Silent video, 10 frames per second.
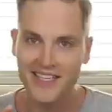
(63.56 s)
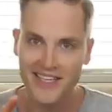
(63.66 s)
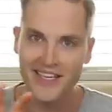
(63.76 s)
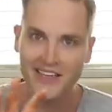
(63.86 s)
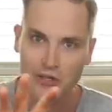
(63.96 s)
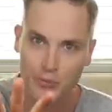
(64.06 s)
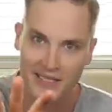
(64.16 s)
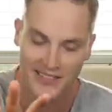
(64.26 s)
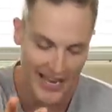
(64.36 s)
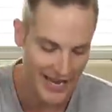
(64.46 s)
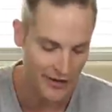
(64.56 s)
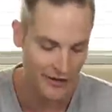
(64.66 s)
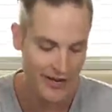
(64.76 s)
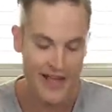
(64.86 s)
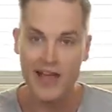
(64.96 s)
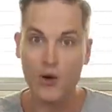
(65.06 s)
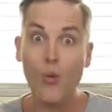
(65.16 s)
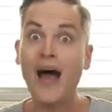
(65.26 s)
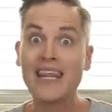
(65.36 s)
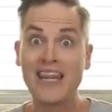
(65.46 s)
can get a little bit tighter and a
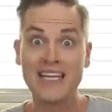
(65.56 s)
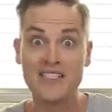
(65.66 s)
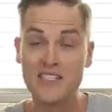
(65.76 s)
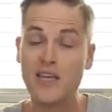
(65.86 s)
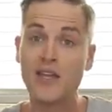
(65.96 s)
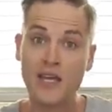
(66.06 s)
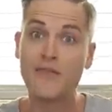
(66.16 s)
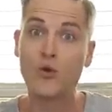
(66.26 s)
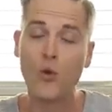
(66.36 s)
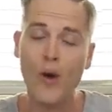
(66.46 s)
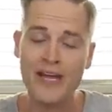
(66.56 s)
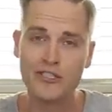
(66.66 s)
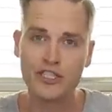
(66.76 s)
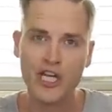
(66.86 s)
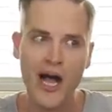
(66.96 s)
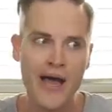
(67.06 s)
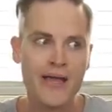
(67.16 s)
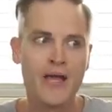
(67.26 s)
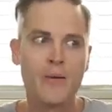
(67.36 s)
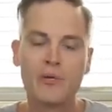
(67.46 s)
wide lens is gonna give you a wider shot,
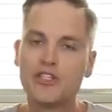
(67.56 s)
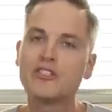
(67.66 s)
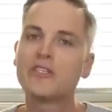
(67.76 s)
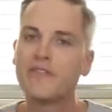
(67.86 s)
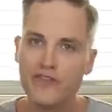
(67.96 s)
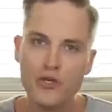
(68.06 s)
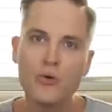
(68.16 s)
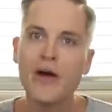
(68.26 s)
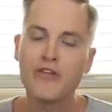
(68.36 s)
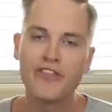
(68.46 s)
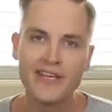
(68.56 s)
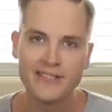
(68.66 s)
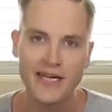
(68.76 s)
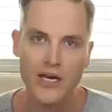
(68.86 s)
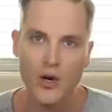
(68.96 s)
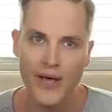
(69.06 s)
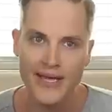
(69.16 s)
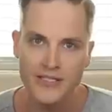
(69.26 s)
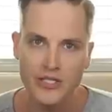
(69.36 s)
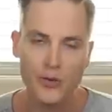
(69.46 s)
but there's a few other things that go
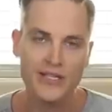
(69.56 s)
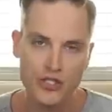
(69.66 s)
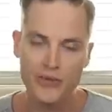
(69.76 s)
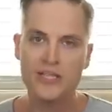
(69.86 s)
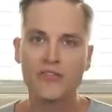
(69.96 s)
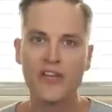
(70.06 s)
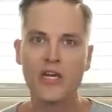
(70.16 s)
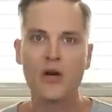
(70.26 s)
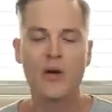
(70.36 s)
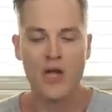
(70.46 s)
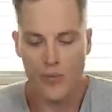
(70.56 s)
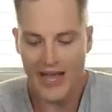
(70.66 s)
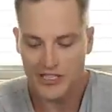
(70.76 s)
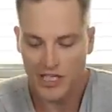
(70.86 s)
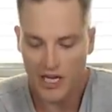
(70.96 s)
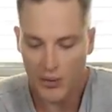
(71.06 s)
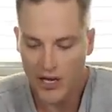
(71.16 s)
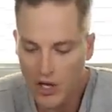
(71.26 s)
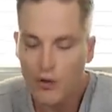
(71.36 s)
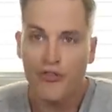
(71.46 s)
into it. So in this video, we actually kinda
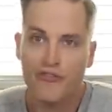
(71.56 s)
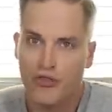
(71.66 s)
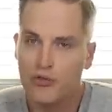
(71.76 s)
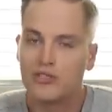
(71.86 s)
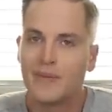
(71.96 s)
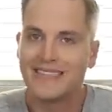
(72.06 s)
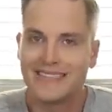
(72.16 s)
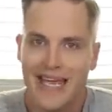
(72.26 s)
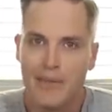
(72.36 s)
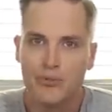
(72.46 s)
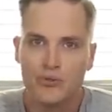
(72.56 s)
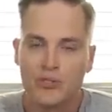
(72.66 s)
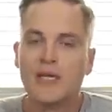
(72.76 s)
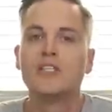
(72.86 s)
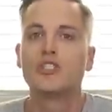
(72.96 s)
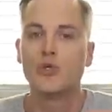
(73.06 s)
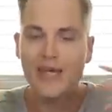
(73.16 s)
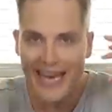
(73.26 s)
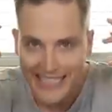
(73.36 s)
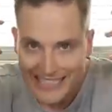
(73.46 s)
wanna go through some examples so you
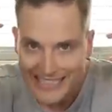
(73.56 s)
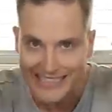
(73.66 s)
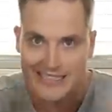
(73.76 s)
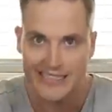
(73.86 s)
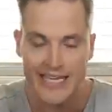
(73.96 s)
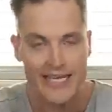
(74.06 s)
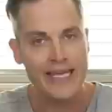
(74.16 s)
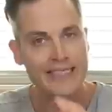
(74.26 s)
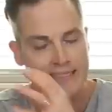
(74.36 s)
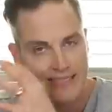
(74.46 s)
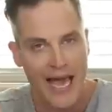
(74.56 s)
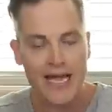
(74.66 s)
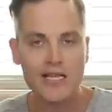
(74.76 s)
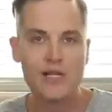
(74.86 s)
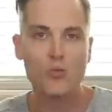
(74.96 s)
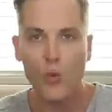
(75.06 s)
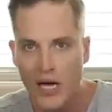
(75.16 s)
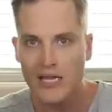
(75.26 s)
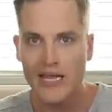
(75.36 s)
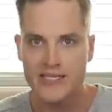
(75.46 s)
can actually see exactly
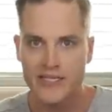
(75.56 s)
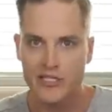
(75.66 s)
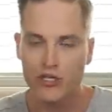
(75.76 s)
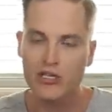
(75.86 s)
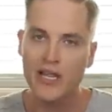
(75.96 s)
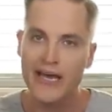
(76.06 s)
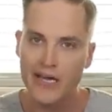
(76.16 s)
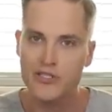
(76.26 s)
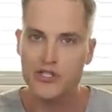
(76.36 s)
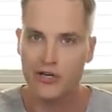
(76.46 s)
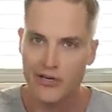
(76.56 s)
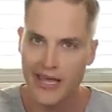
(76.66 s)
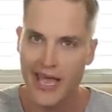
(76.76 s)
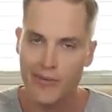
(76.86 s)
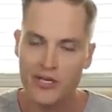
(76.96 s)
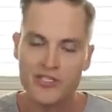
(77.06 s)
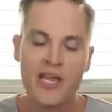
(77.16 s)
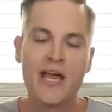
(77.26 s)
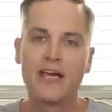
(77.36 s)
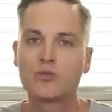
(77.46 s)
what lenses look like on certain cameras,
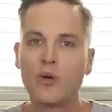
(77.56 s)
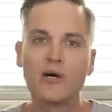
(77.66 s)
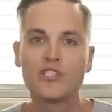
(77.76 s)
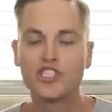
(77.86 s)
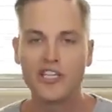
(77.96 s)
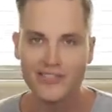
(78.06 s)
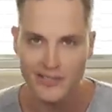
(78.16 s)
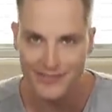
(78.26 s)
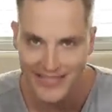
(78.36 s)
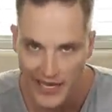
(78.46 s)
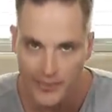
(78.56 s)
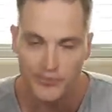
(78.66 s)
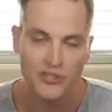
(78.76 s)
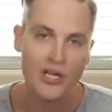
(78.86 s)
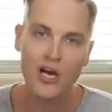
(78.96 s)
as well as share some tips